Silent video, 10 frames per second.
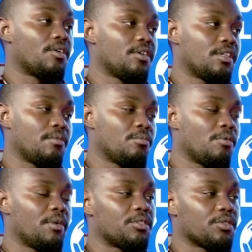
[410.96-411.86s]
Yes, the
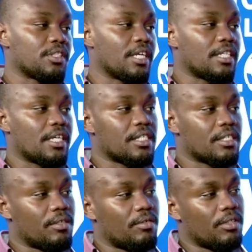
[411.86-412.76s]
moment uh, yes. I
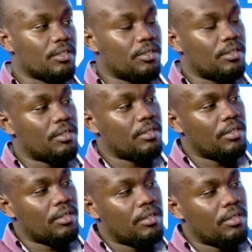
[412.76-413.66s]
was. I don't know if uh,